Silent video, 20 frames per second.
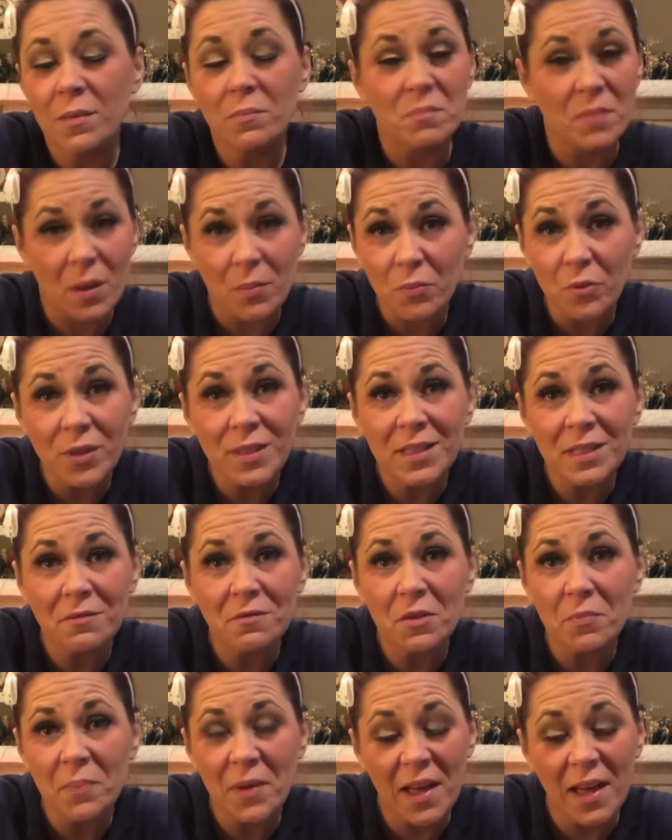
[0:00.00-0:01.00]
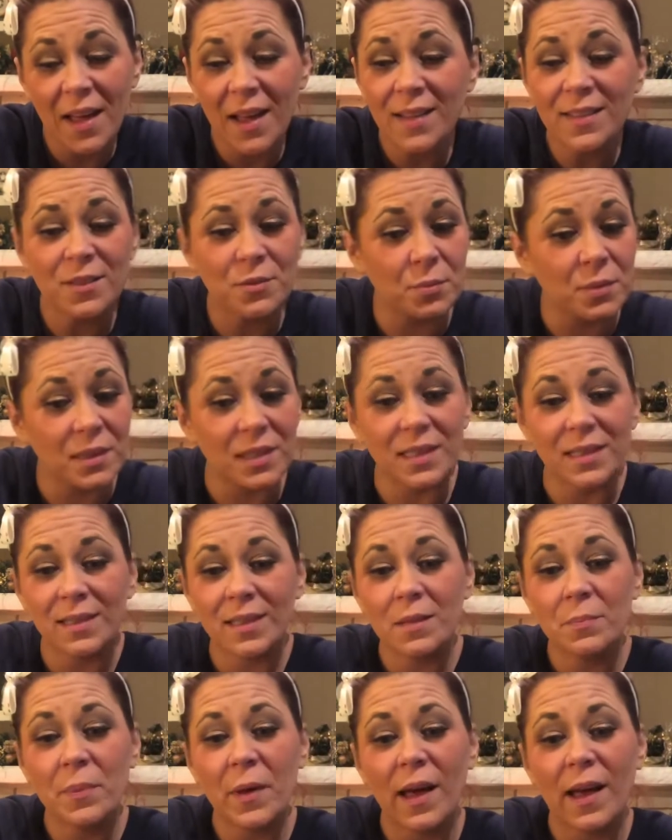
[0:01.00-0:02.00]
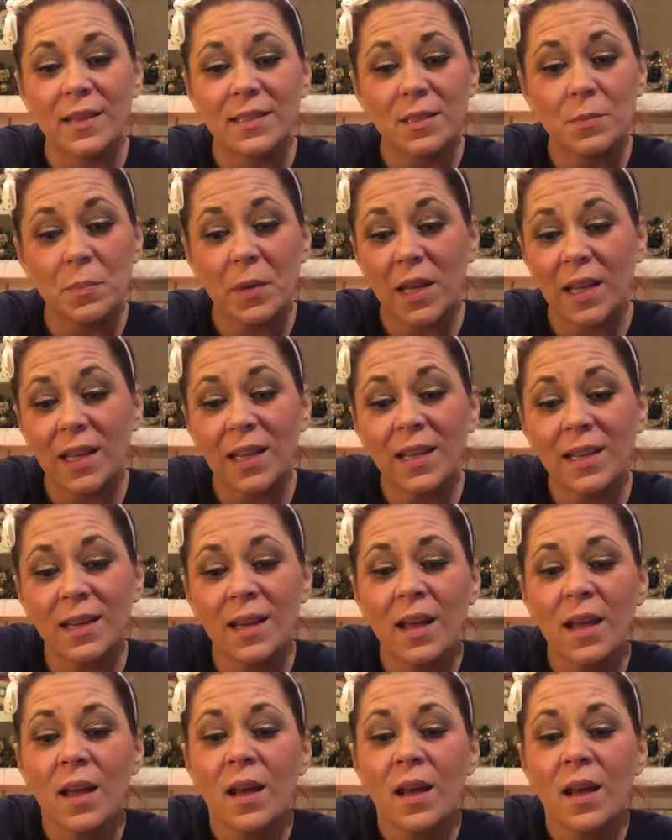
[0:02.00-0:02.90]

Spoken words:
memories of the past, releasing past pain,